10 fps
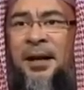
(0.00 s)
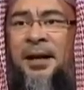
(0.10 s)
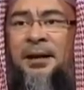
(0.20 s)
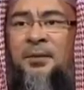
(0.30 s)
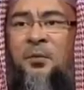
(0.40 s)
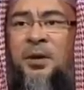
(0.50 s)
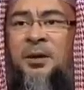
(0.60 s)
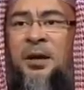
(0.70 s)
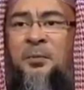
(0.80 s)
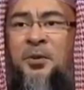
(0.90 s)
And
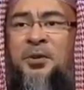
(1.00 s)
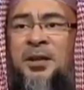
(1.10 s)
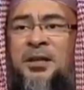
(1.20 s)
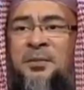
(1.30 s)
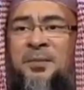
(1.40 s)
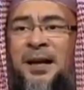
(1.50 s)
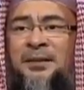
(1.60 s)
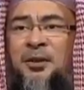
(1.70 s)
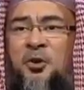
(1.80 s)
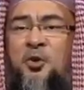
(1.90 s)
when a person is in
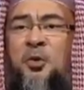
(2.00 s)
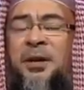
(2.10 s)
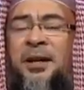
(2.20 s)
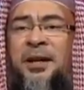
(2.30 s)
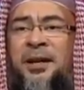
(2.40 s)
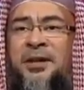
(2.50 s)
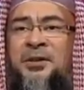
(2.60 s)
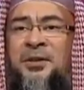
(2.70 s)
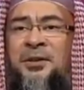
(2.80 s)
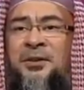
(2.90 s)
battle, usually he
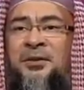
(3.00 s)
is